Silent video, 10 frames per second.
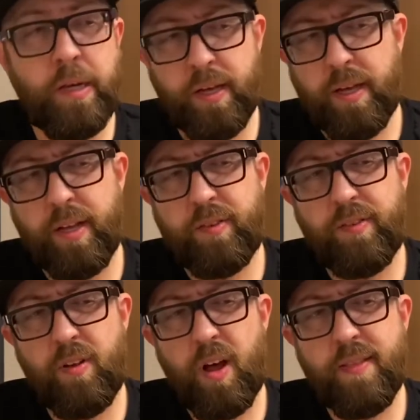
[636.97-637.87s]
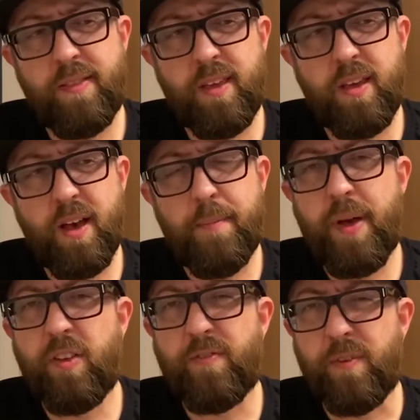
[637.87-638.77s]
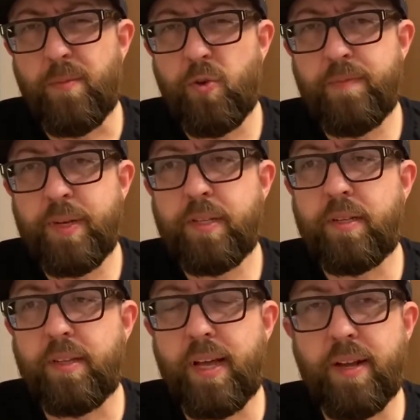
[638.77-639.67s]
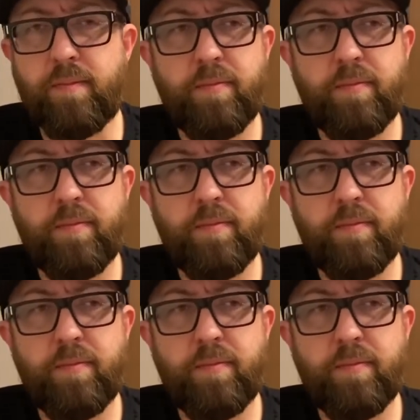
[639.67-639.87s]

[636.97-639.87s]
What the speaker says: It's not the best for movement, and that,